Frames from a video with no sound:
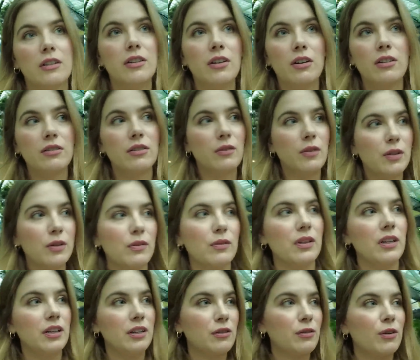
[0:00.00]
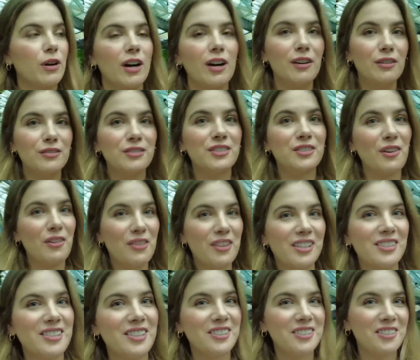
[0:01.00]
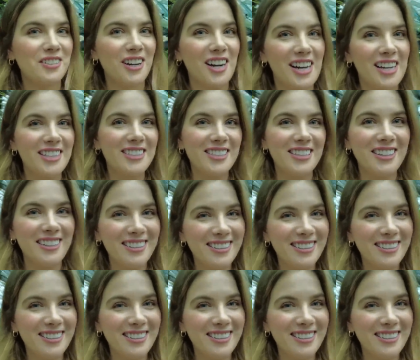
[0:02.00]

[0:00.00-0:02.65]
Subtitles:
y'all know I don't like crowds, so this is great.